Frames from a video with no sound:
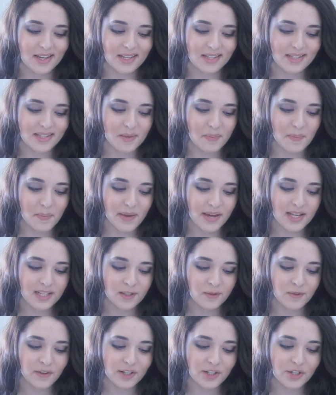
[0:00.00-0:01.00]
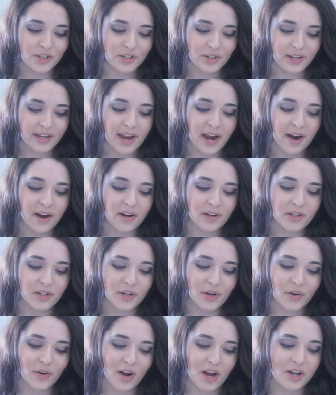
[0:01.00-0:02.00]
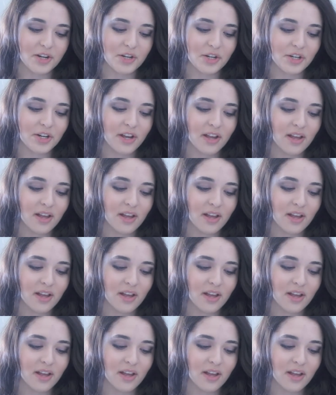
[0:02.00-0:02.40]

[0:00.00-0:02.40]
It's the biggest fictional character crush.